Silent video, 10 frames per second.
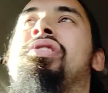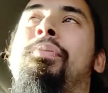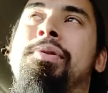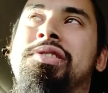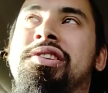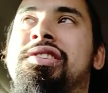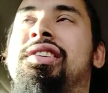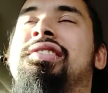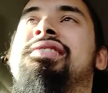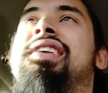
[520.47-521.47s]
with
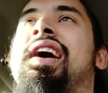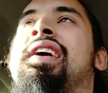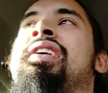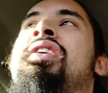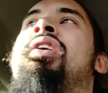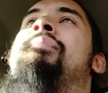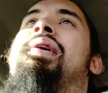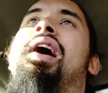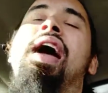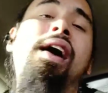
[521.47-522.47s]
opposition and say,
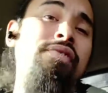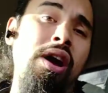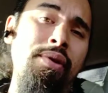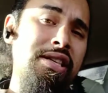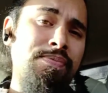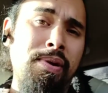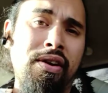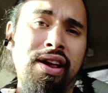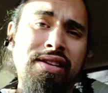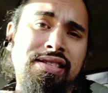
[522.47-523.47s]
but I have no
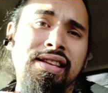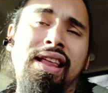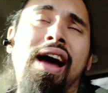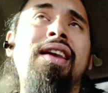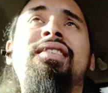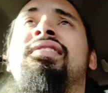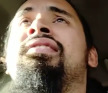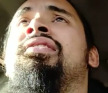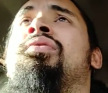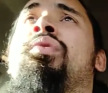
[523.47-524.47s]
experience in that,
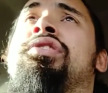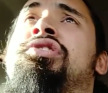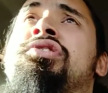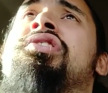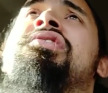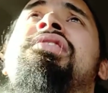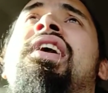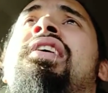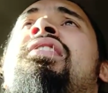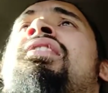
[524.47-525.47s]
which you just said.